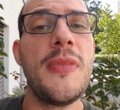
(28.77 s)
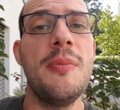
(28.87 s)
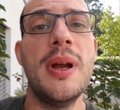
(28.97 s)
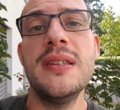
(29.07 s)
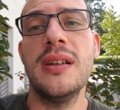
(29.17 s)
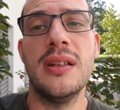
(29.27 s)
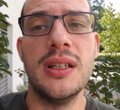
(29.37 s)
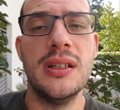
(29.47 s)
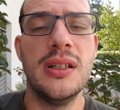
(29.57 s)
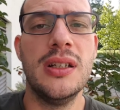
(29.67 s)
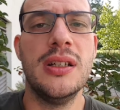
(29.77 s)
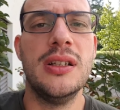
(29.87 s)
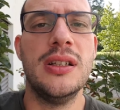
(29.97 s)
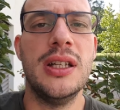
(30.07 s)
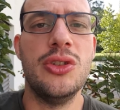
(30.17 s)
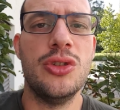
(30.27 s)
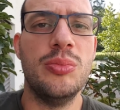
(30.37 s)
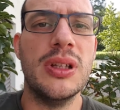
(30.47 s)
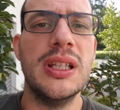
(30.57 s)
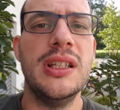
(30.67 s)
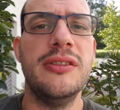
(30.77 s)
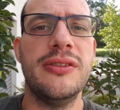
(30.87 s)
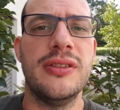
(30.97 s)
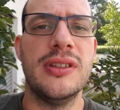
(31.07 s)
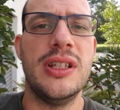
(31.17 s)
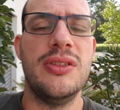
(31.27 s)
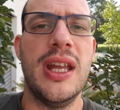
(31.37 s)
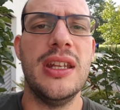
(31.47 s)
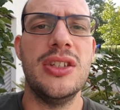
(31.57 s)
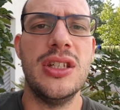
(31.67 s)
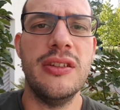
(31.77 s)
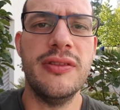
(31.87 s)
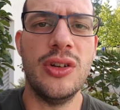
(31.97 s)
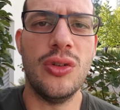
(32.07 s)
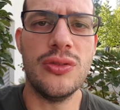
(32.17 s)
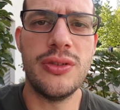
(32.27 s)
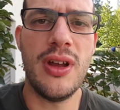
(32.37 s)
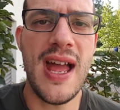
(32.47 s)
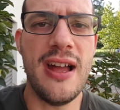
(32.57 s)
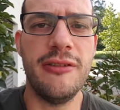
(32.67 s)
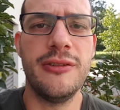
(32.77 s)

Basically, that you should believe that you can achieve the goals you have.